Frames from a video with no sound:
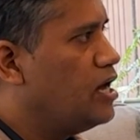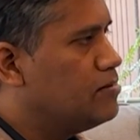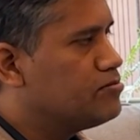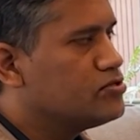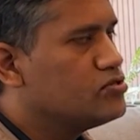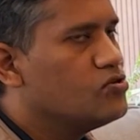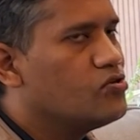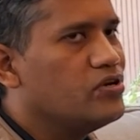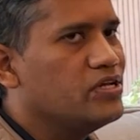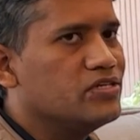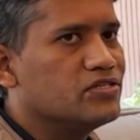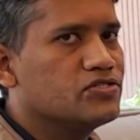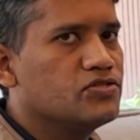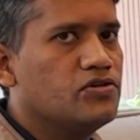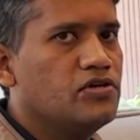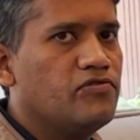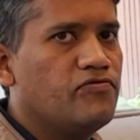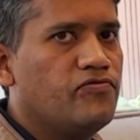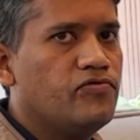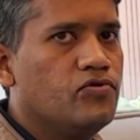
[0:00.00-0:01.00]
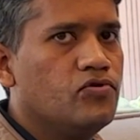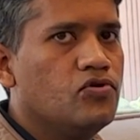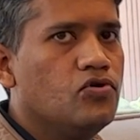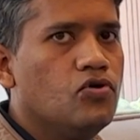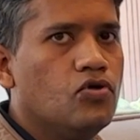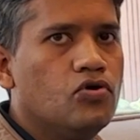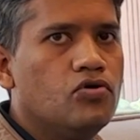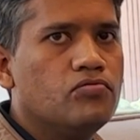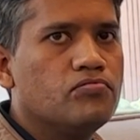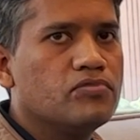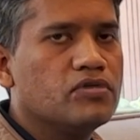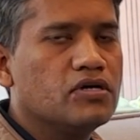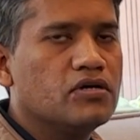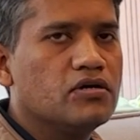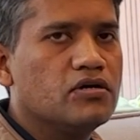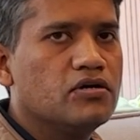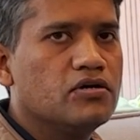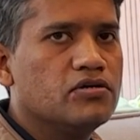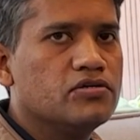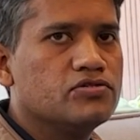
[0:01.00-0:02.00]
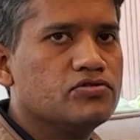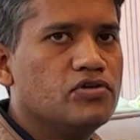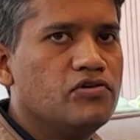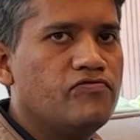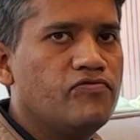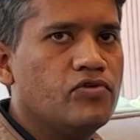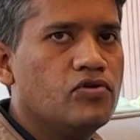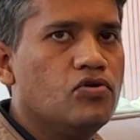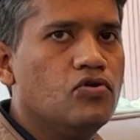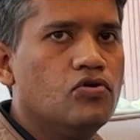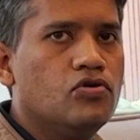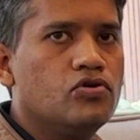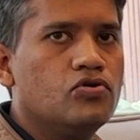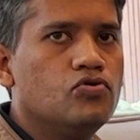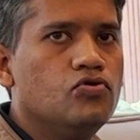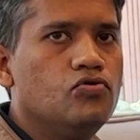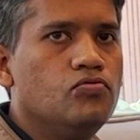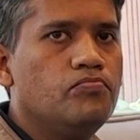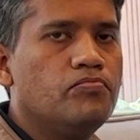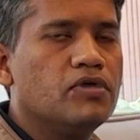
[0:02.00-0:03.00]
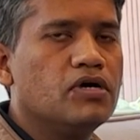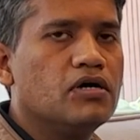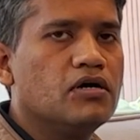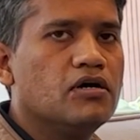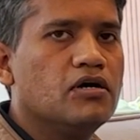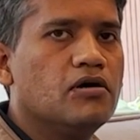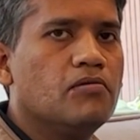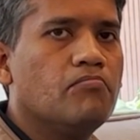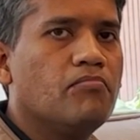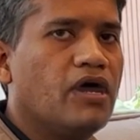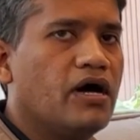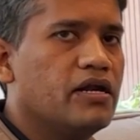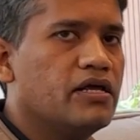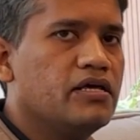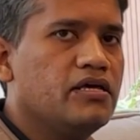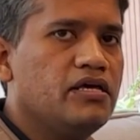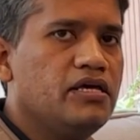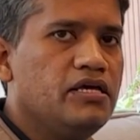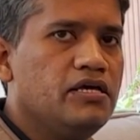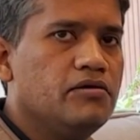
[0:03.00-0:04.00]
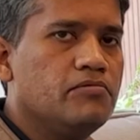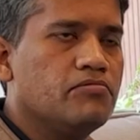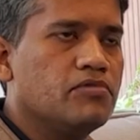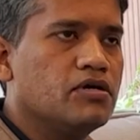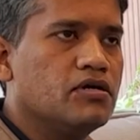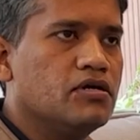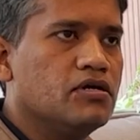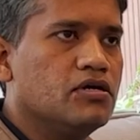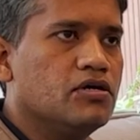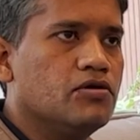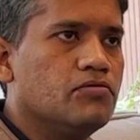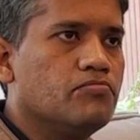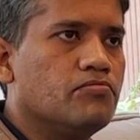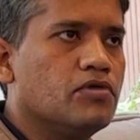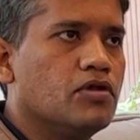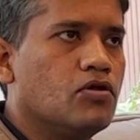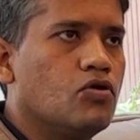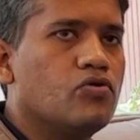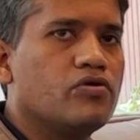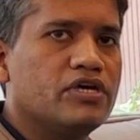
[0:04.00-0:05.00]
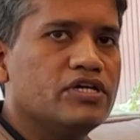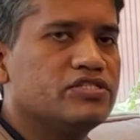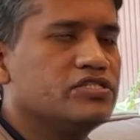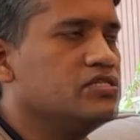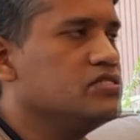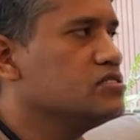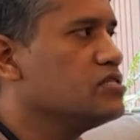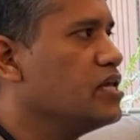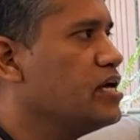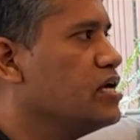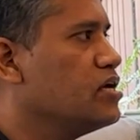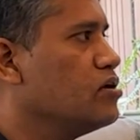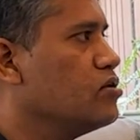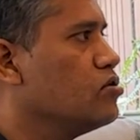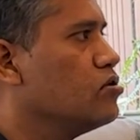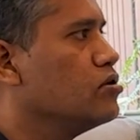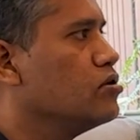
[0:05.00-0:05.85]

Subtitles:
Absolutely. So if you go to marquee locations like